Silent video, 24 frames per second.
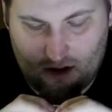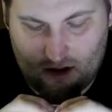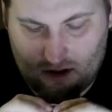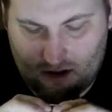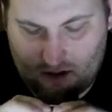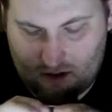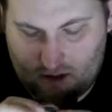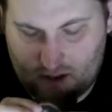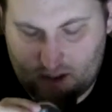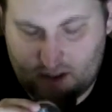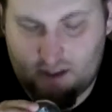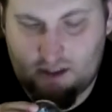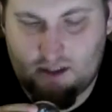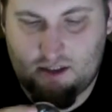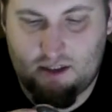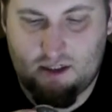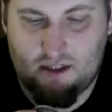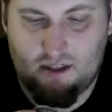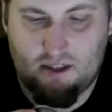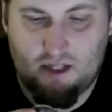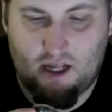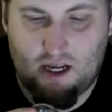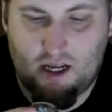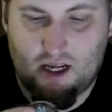this
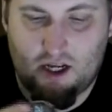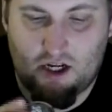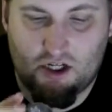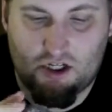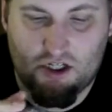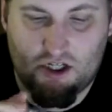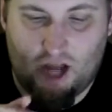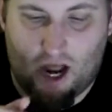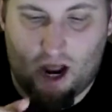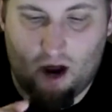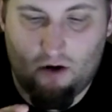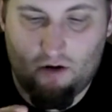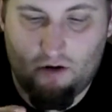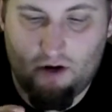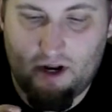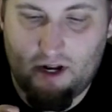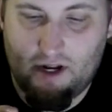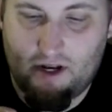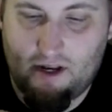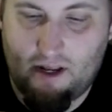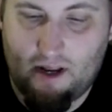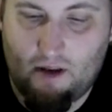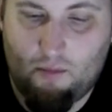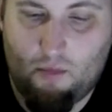is like a
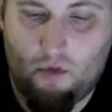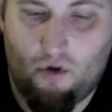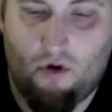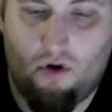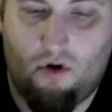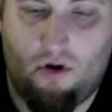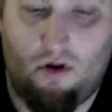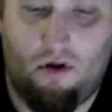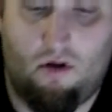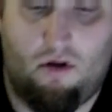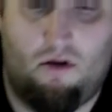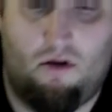showering Deadpool.